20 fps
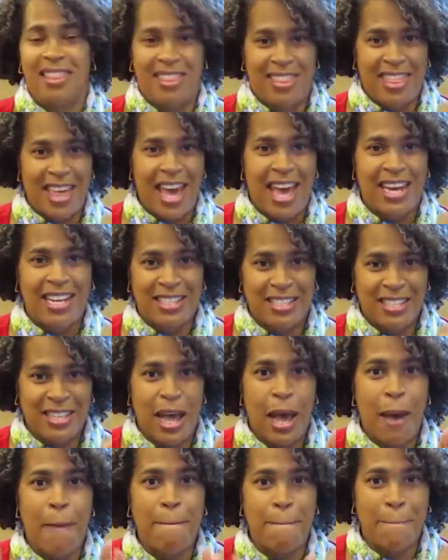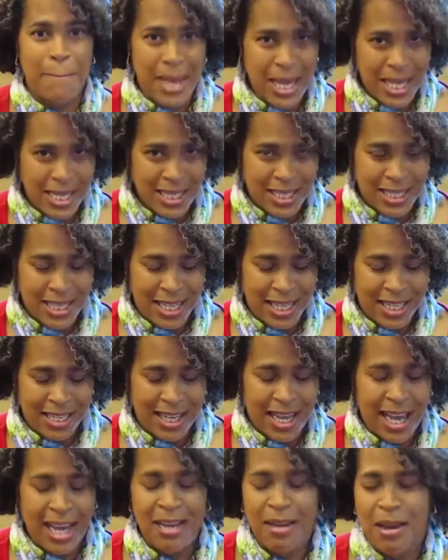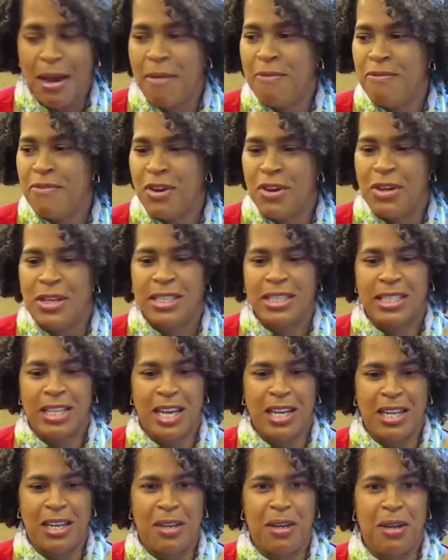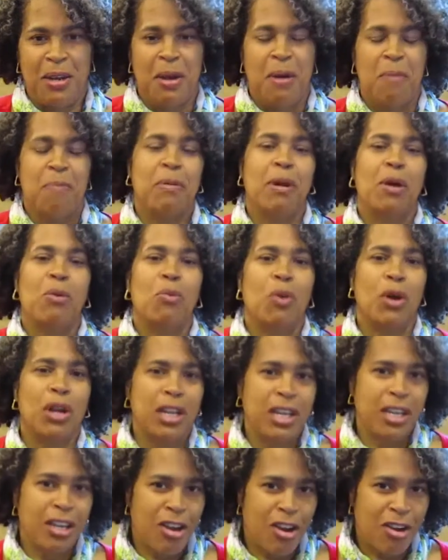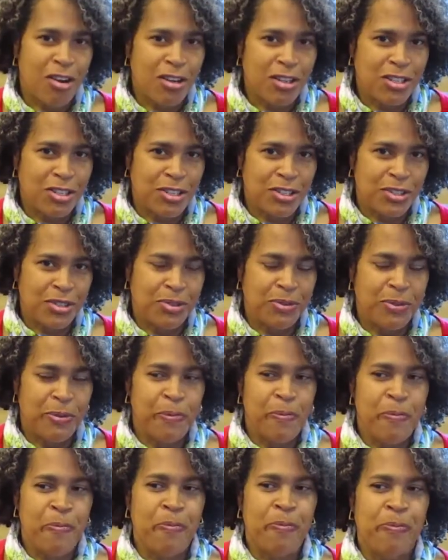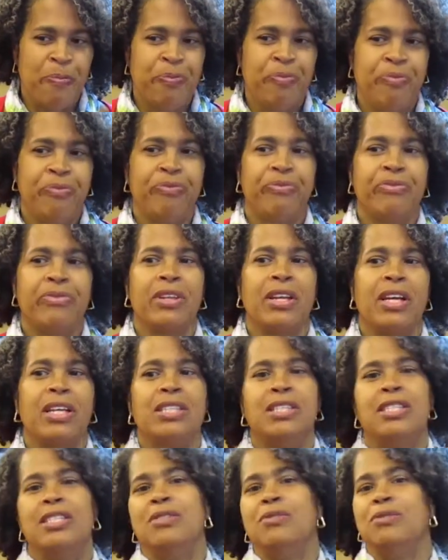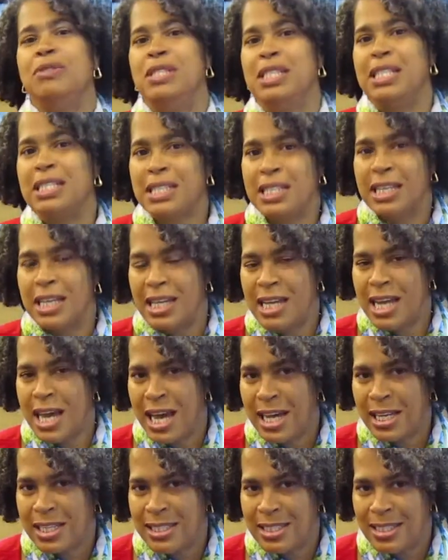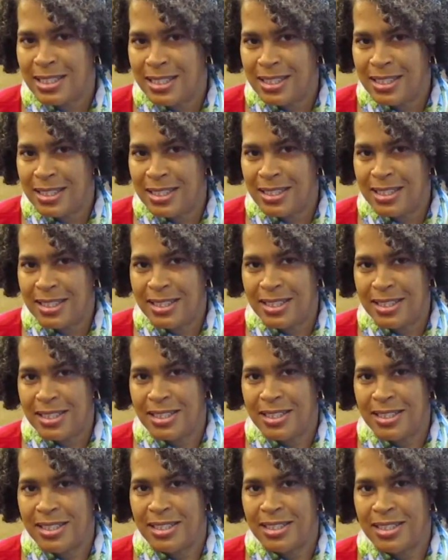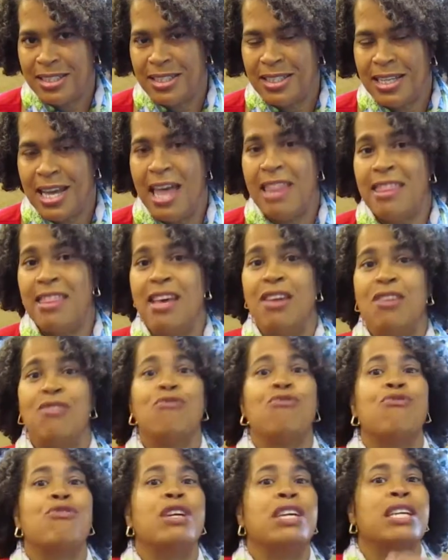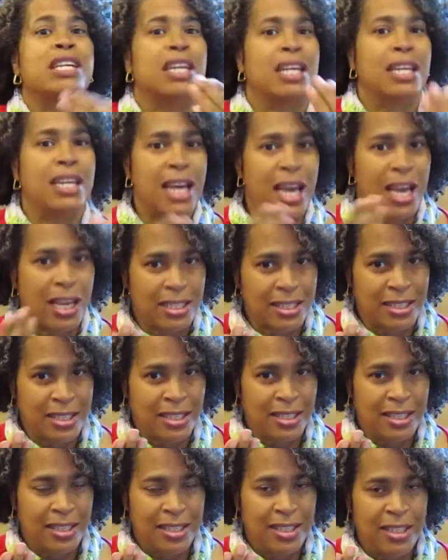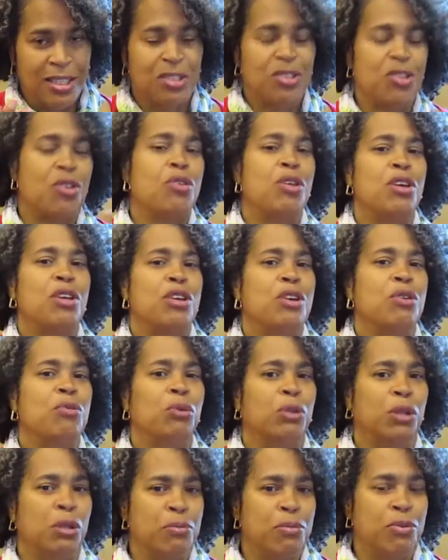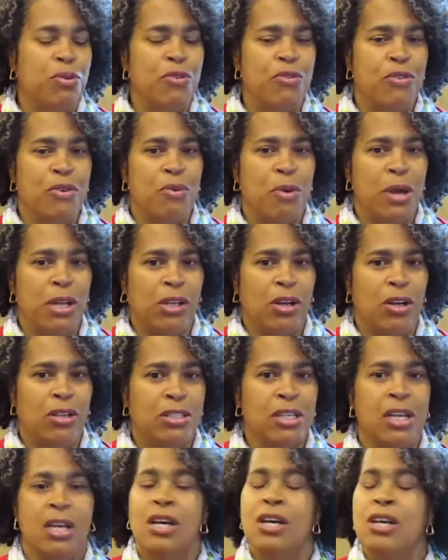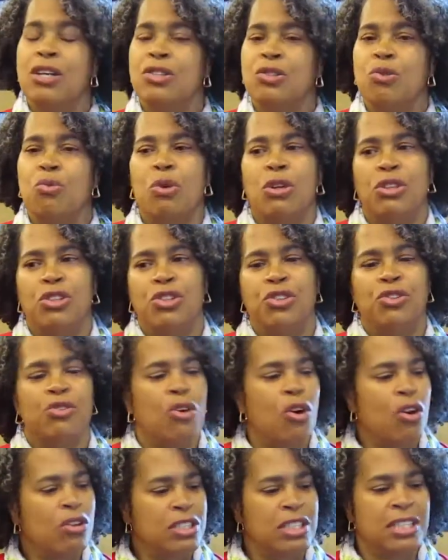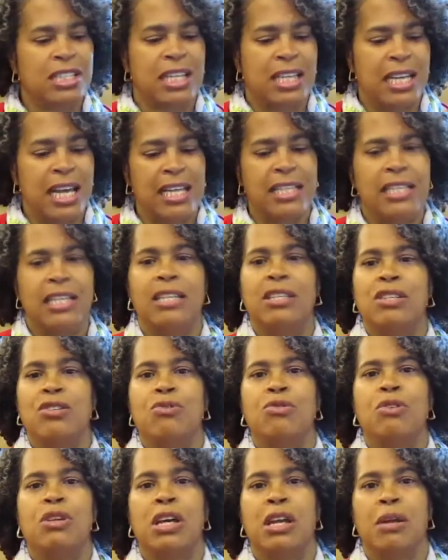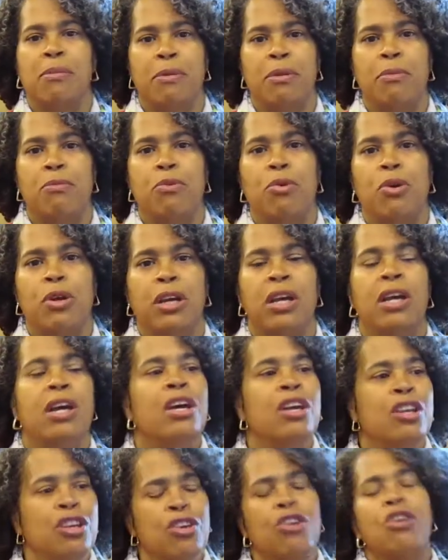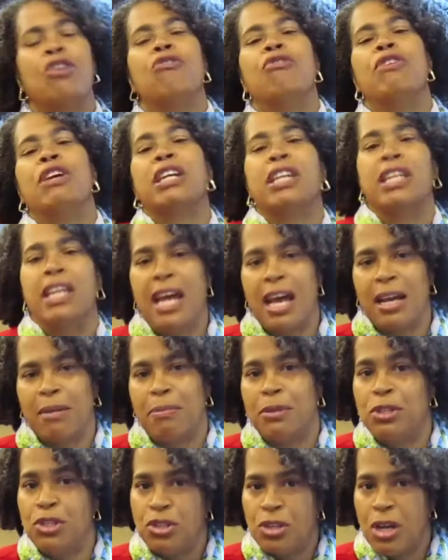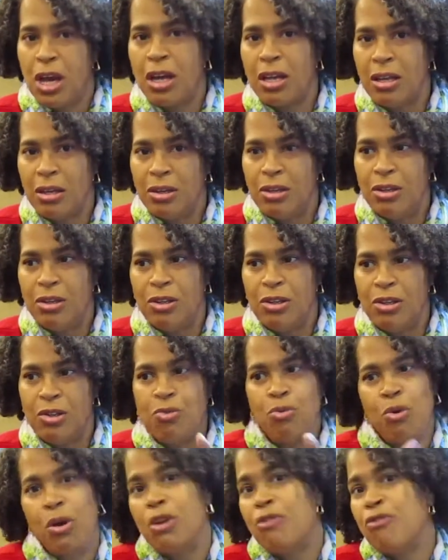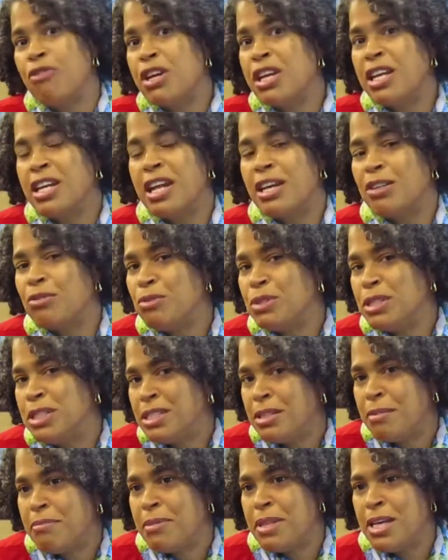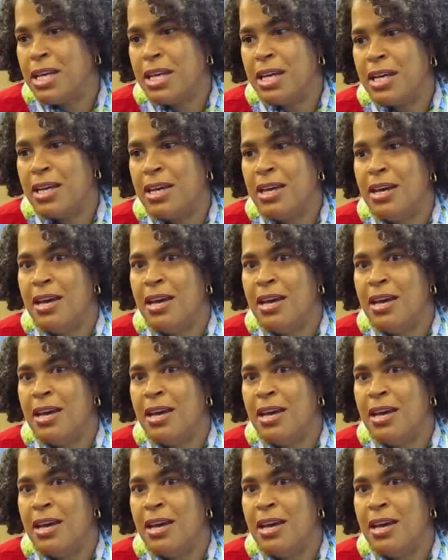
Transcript: That is amazing. I'm very excited. But I want to encourage you to disconnect and then reconnect, so that it will improve your weight loss. So once you're all disconnected and you get up in the morning, you're going to reconnect, but you're not. You want to reconnect with something